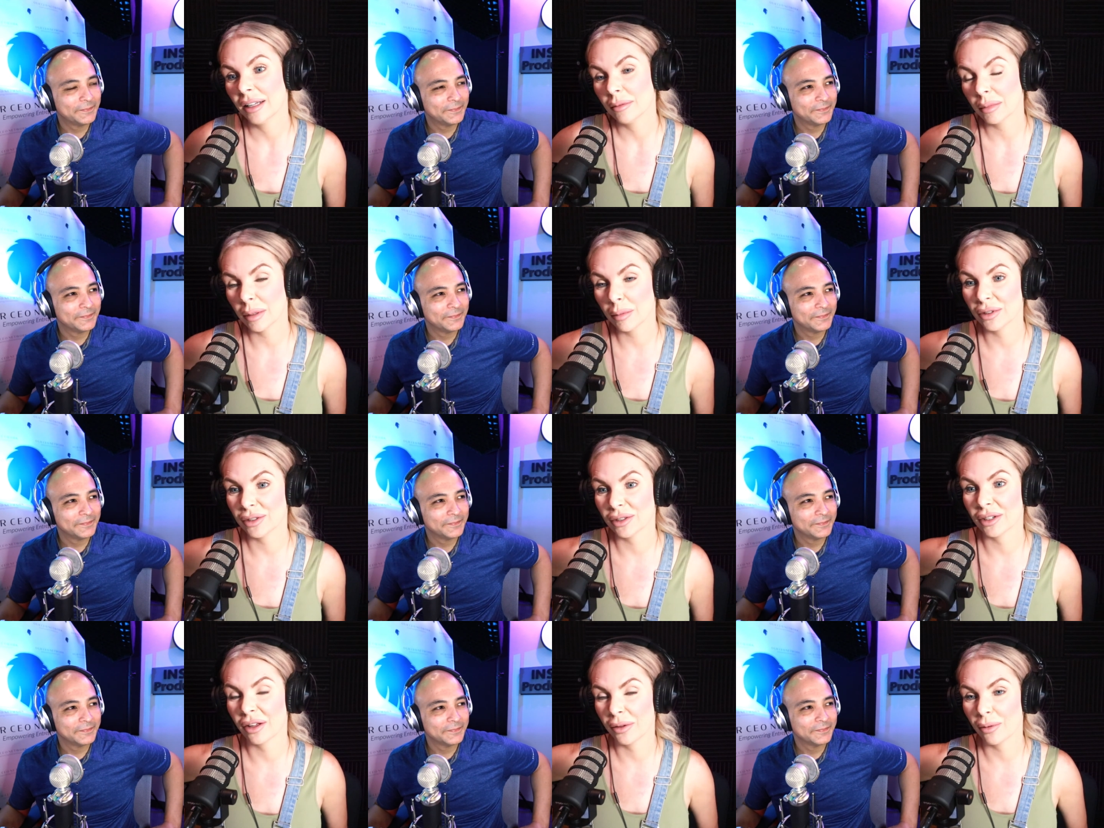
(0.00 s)
Speaker 1: people
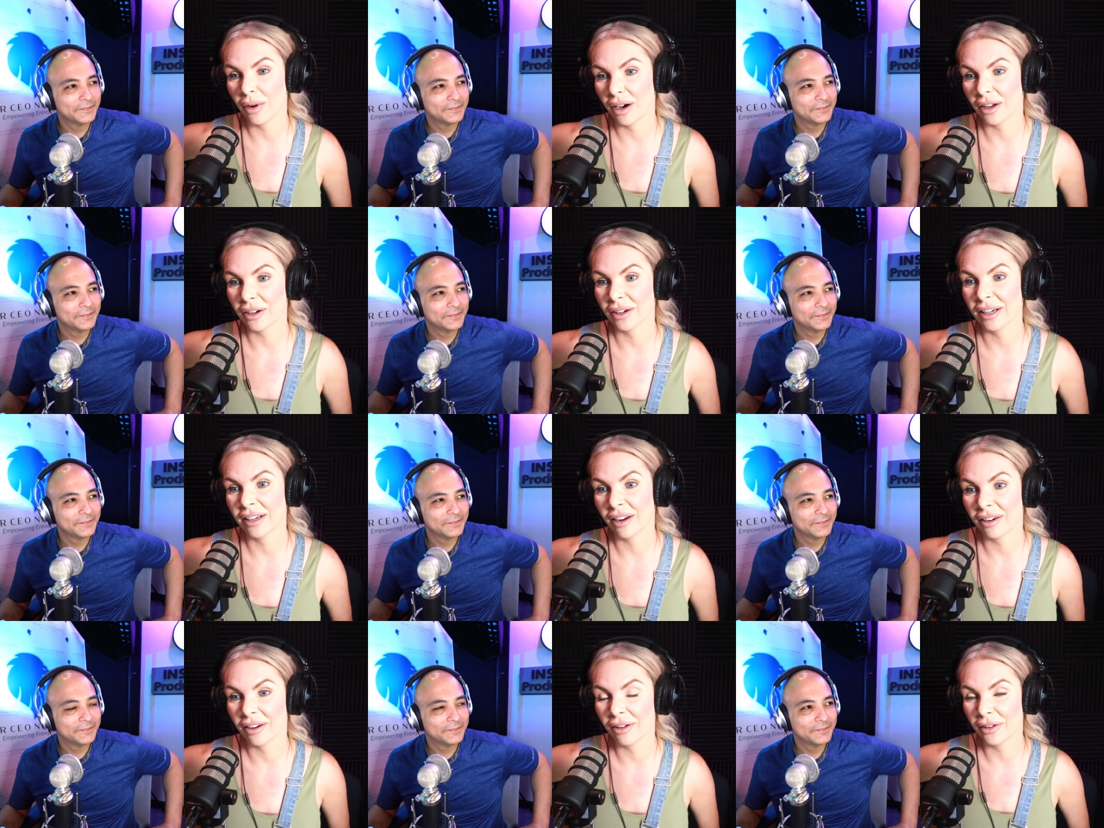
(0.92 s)
turn on the water and
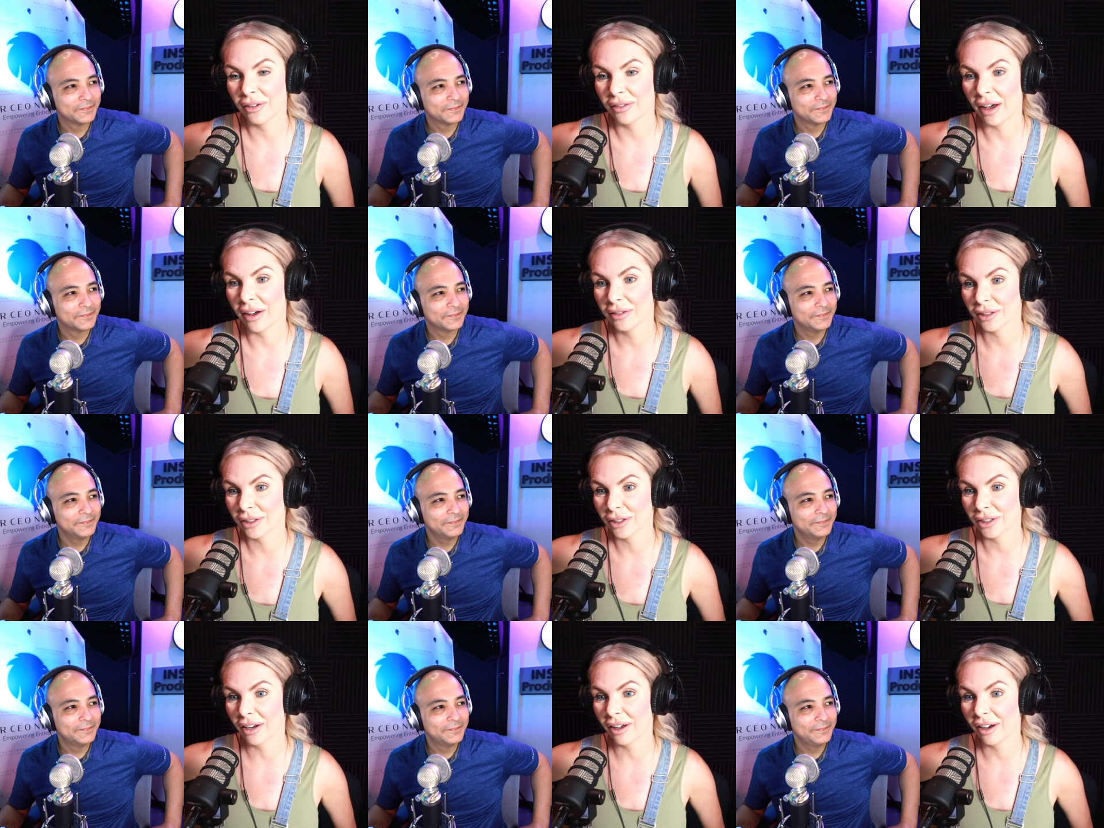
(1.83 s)
not all the valves are
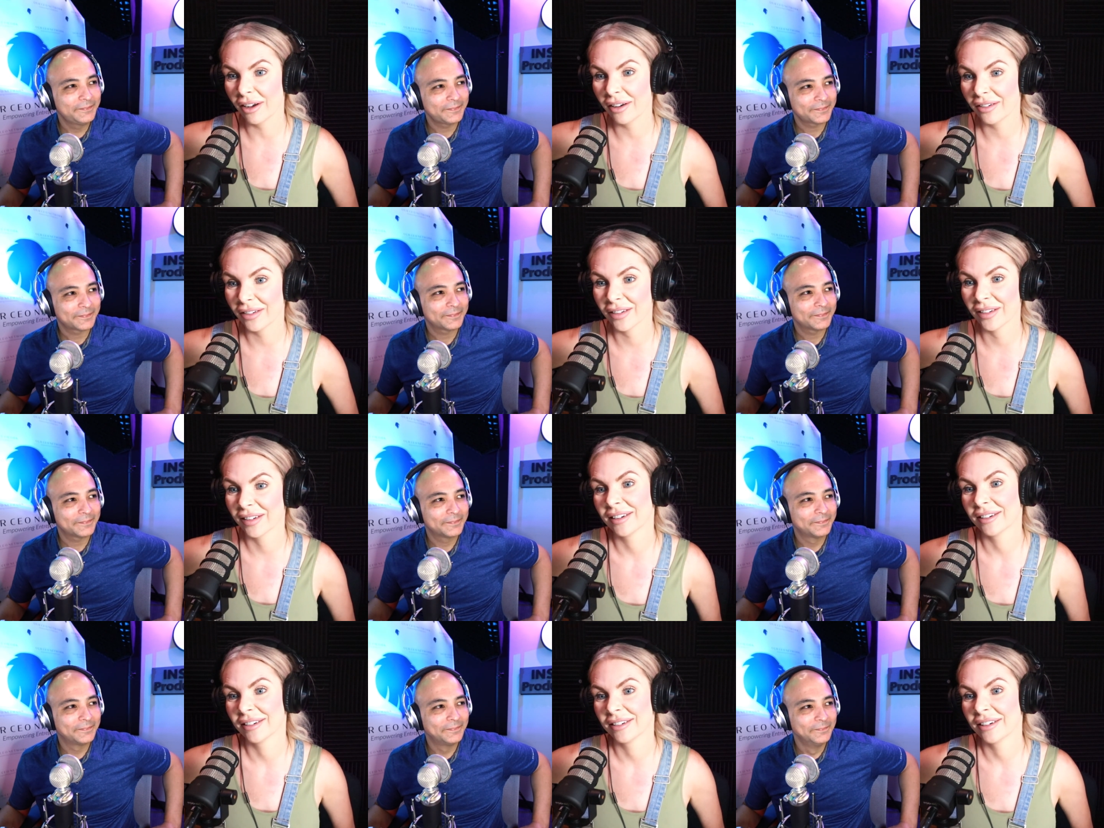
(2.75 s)
shut off.
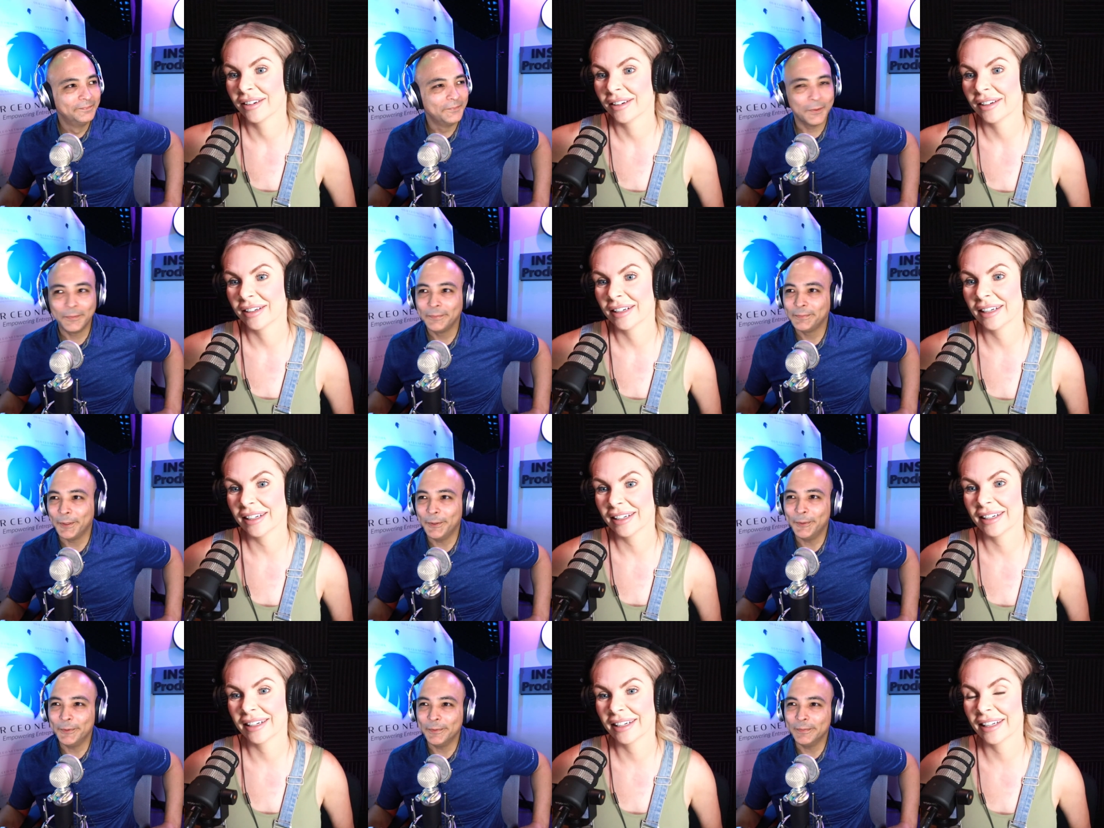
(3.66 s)

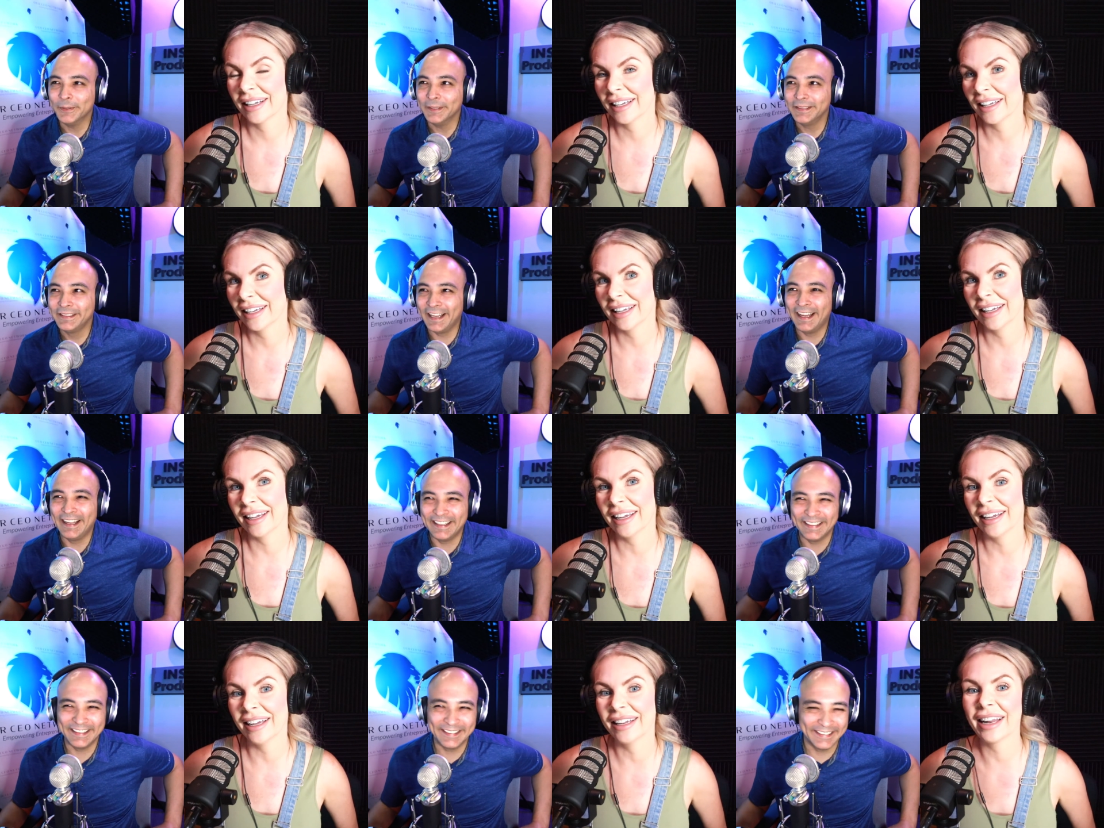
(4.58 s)
Speaker 2: Oh boy. And,
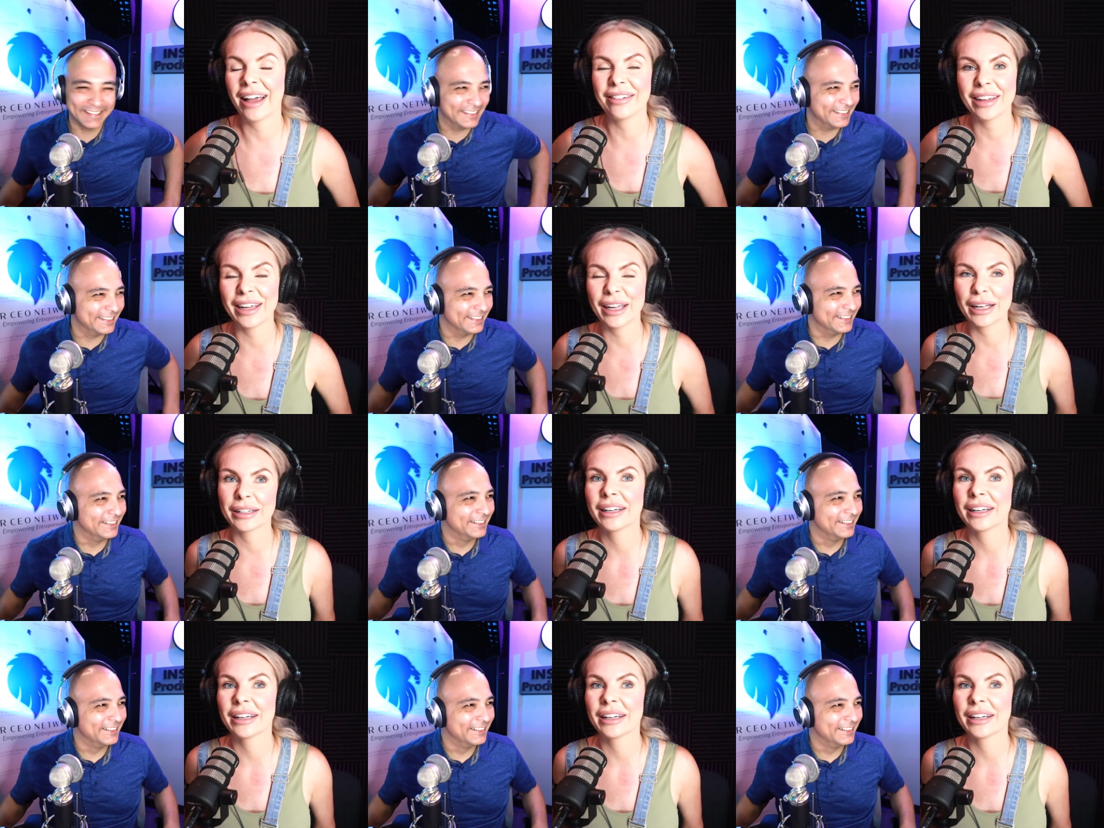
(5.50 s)
I mean,